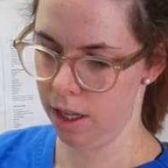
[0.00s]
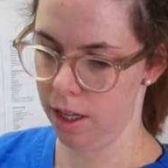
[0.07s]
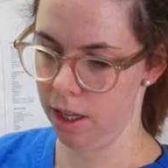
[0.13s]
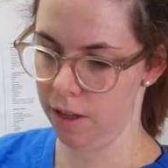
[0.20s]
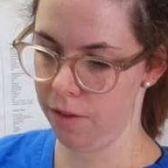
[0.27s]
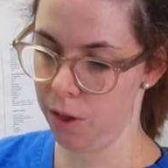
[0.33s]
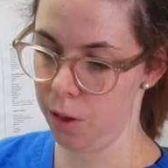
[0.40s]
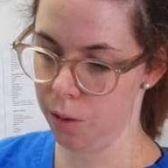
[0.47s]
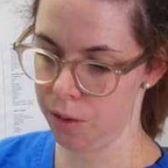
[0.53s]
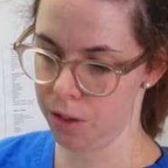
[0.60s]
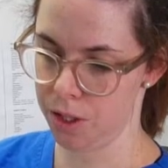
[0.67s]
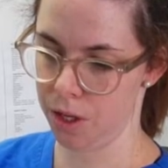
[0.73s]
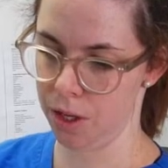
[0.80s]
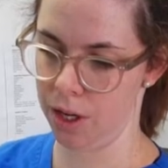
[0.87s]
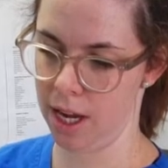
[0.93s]
If you
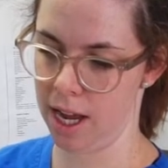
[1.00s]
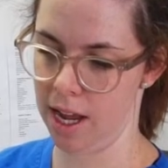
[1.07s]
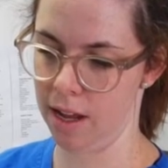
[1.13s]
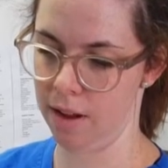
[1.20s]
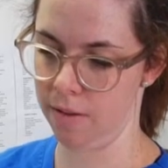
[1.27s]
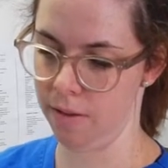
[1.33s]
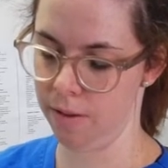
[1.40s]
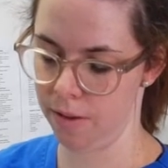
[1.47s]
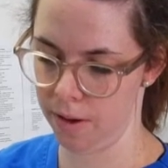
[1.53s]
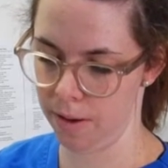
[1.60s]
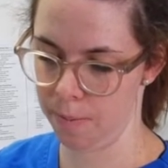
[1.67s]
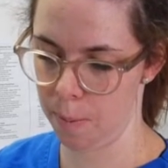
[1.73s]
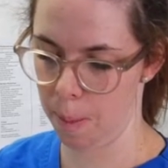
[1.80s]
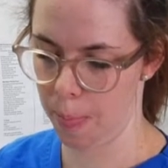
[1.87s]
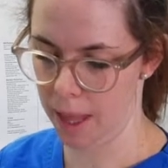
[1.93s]
also have
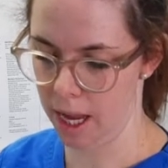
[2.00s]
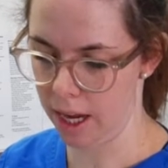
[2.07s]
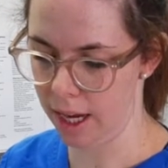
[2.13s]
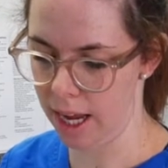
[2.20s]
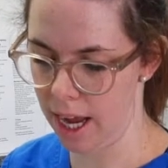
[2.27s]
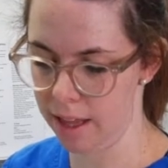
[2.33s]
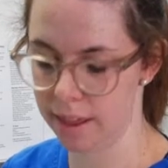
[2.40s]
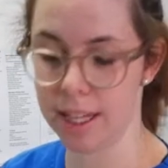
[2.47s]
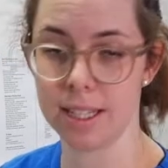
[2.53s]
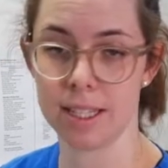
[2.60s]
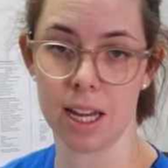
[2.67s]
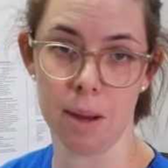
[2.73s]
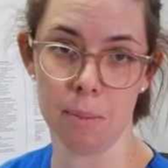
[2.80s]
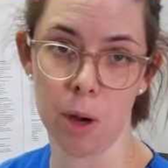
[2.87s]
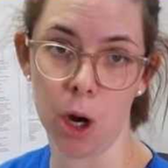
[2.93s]
a cat that's
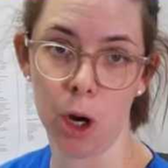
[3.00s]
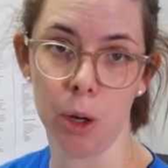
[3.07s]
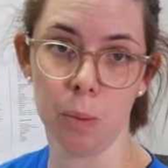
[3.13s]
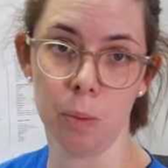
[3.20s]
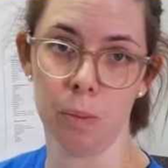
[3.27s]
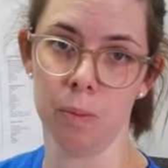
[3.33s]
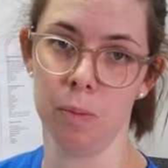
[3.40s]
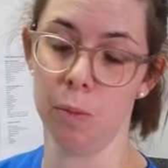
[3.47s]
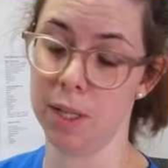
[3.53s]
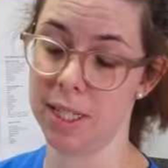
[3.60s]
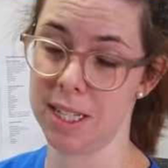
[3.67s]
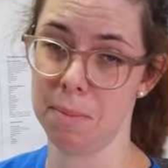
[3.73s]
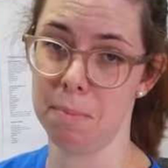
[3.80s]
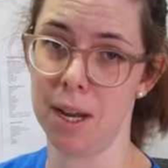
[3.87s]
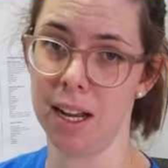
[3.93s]
come home with
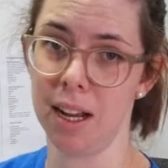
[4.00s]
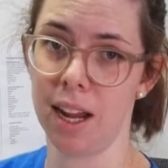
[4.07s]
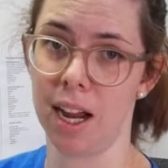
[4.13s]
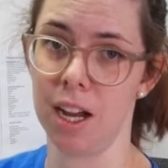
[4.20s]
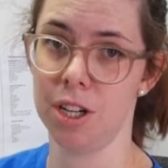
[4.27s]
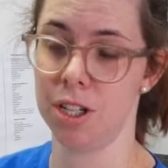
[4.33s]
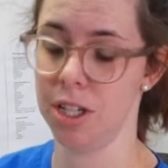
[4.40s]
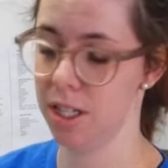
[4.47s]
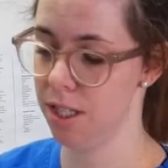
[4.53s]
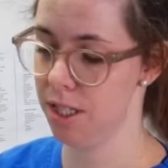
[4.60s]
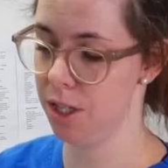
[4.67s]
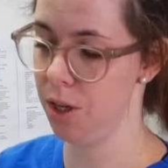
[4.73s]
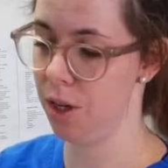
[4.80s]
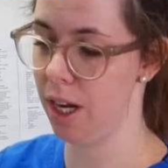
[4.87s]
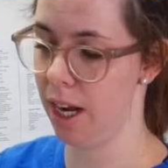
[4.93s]
some
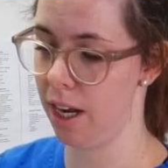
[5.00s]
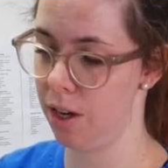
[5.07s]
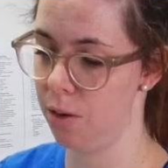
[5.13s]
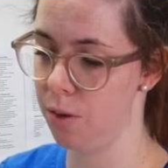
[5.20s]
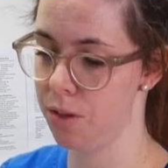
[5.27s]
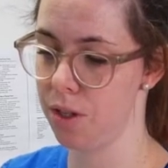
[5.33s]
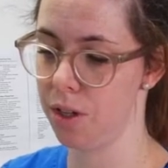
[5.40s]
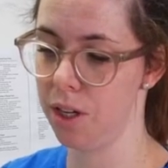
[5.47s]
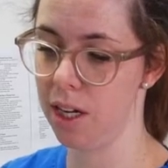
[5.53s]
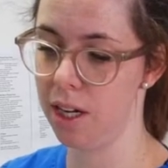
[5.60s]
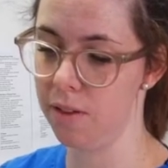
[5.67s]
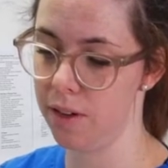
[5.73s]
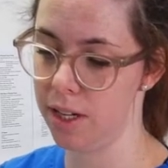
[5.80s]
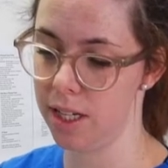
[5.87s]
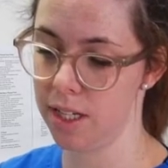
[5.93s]
medications, you can also
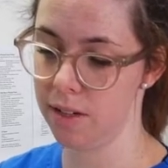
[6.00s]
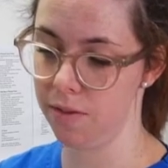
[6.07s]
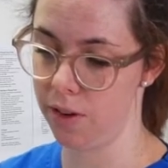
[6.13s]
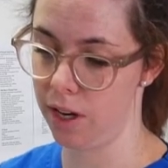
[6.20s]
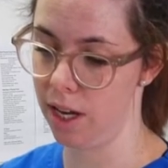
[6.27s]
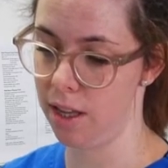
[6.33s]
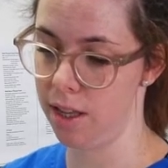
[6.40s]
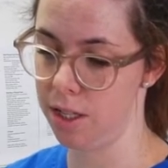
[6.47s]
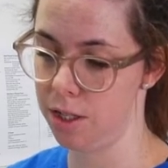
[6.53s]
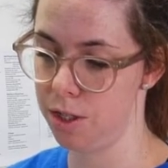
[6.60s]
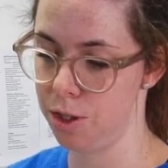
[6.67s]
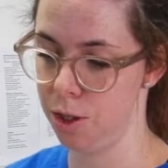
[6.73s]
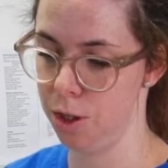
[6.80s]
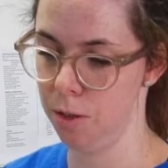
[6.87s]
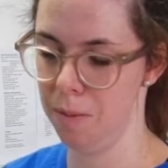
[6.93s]
give it via this
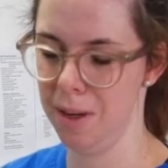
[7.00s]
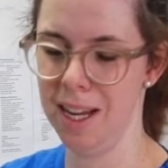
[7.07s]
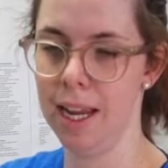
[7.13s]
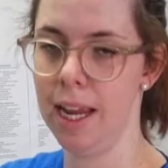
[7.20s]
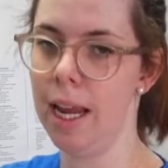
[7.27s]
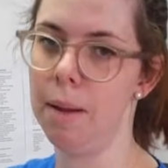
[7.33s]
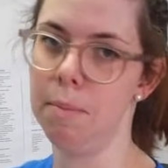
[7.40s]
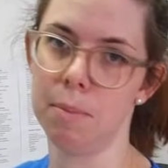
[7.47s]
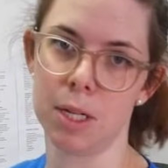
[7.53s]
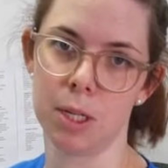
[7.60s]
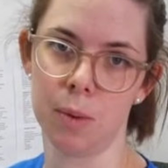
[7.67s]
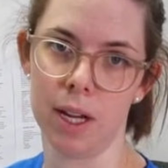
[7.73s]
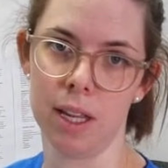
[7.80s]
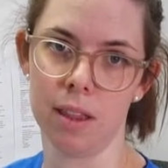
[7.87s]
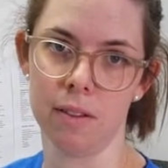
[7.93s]
tube in
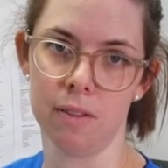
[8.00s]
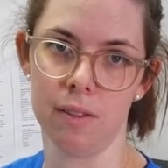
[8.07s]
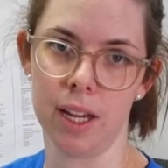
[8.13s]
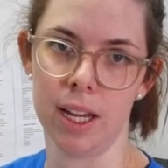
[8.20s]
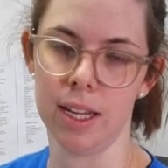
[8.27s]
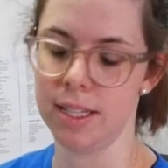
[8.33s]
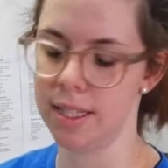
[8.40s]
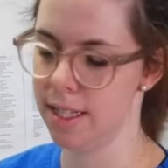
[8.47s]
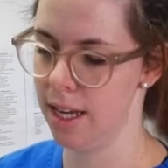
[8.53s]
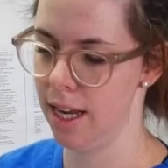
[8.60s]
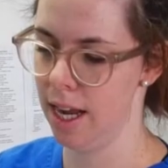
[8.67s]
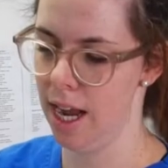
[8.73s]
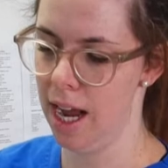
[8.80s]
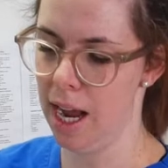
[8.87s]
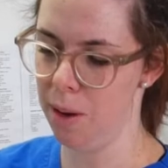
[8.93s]
between the feeds.
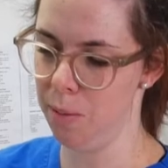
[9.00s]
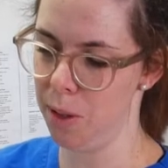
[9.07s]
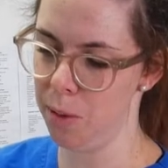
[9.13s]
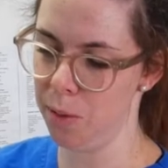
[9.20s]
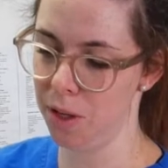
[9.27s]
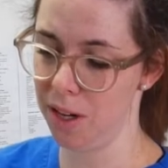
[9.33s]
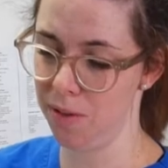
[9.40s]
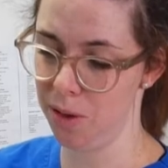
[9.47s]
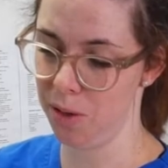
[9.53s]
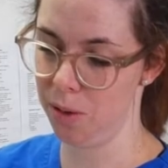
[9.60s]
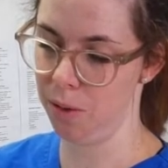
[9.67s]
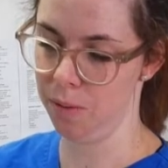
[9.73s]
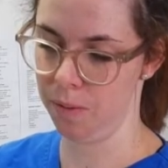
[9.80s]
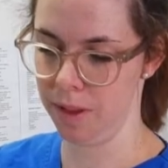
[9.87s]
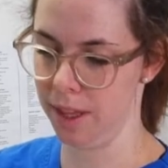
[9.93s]
And
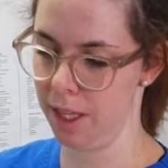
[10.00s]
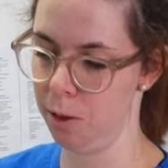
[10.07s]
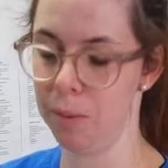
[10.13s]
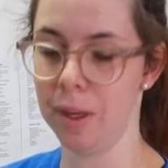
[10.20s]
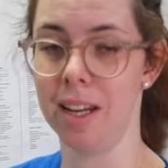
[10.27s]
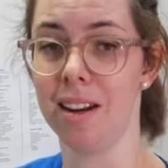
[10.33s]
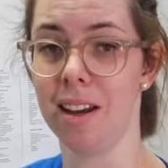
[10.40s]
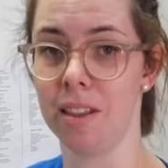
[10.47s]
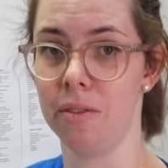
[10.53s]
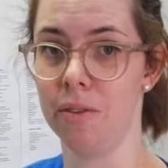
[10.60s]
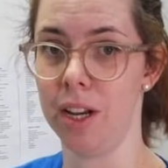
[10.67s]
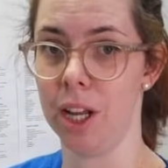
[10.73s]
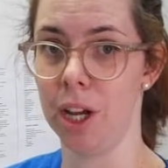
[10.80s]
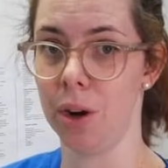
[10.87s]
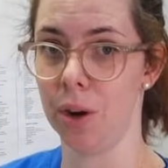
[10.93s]
there'll be another
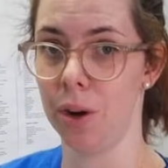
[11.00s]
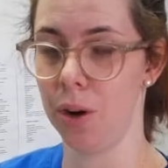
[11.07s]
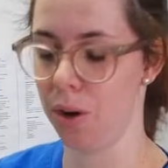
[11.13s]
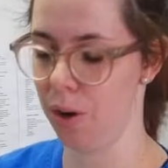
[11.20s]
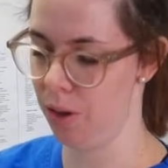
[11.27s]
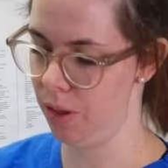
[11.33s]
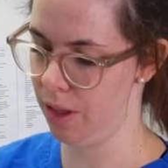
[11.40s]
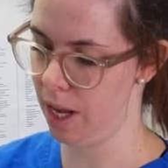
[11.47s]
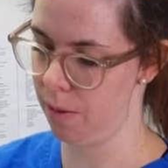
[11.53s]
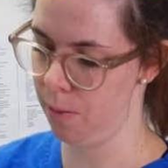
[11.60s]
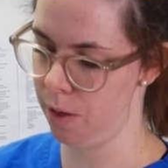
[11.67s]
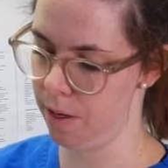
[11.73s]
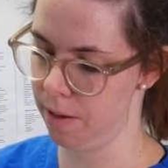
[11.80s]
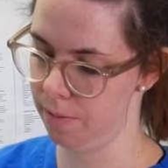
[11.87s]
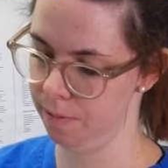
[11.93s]
video on that
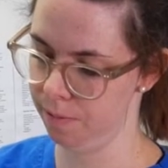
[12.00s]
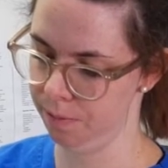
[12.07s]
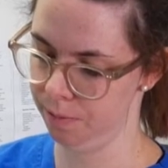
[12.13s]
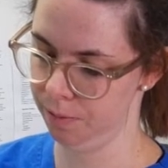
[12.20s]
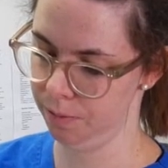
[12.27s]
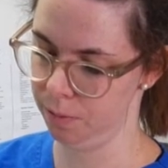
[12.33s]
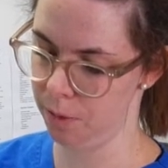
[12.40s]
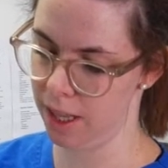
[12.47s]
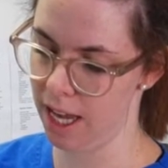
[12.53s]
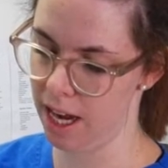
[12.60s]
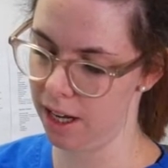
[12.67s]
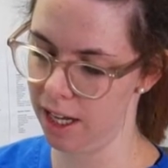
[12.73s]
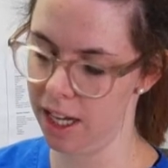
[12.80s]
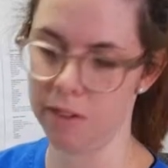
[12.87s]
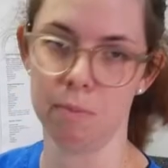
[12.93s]
one with
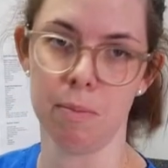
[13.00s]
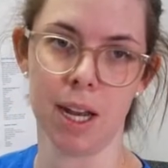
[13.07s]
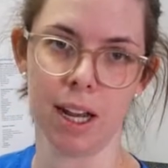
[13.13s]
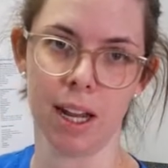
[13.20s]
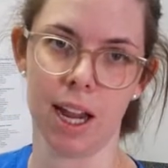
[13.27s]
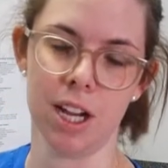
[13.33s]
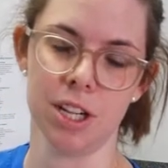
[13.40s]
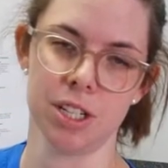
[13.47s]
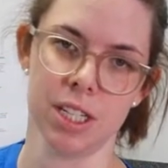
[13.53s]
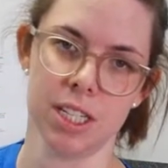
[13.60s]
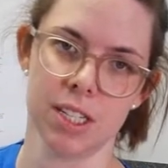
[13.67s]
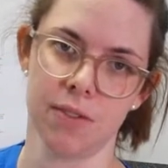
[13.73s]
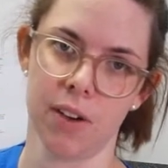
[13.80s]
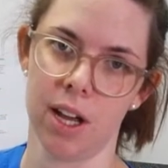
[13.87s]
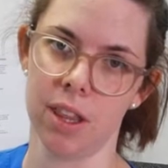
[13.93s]
how to give
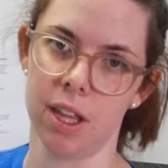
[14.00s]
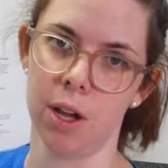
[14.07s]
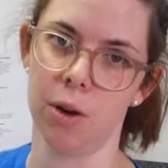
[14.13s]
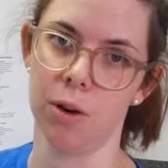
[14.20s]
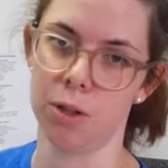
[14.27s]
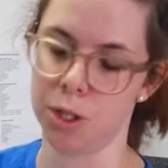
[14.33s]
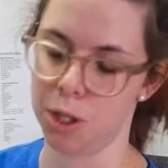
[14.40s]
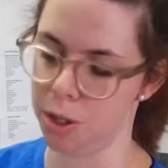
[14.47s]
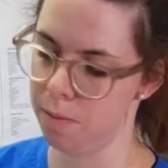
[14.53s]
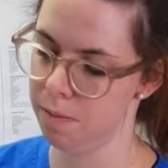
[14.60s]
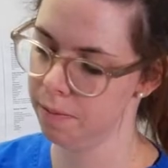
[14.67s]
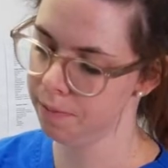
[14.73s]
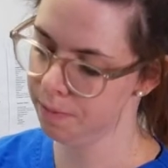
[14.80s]
medications via the O-tube.